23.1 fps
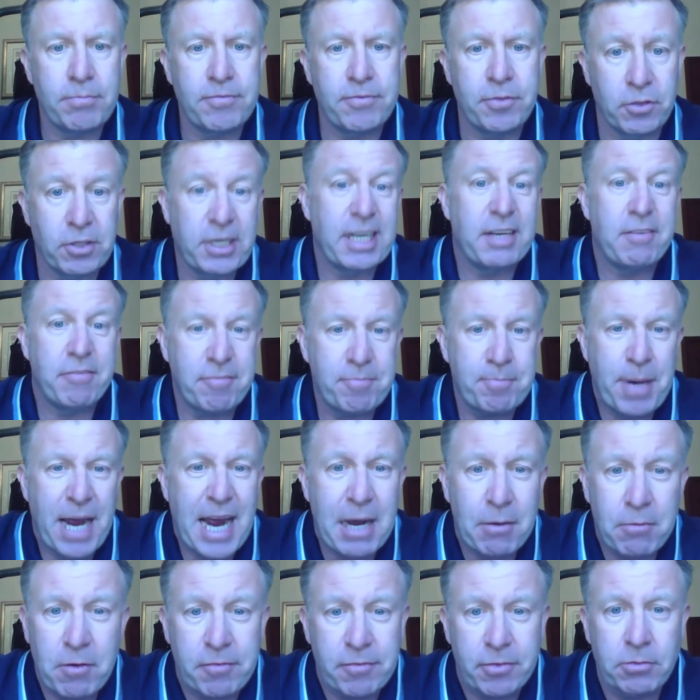funny,
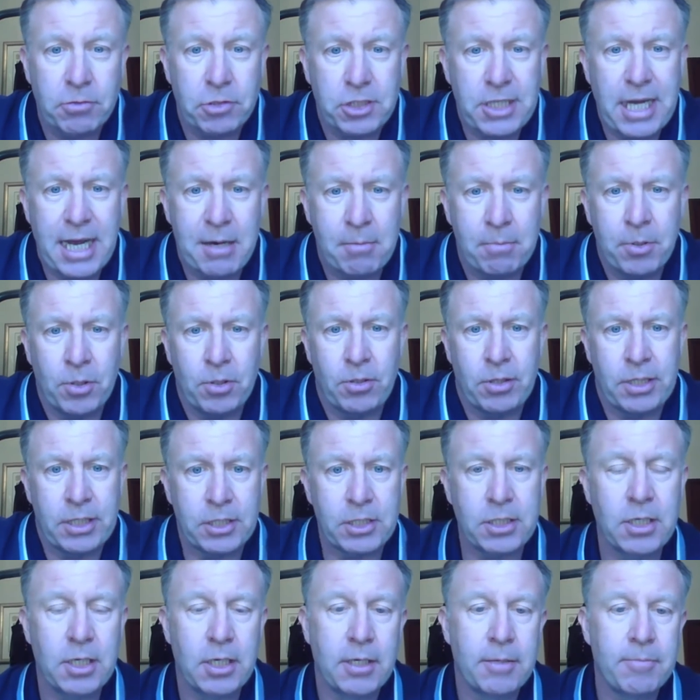powerful set of
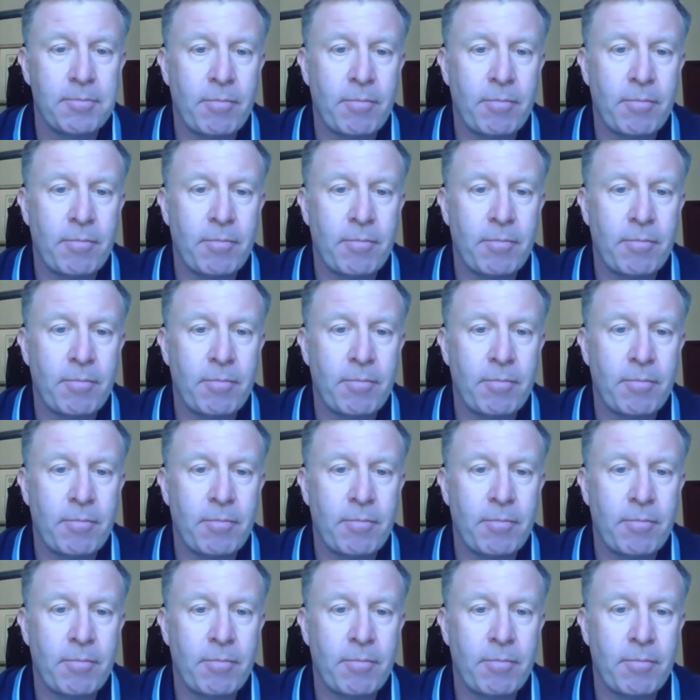boys.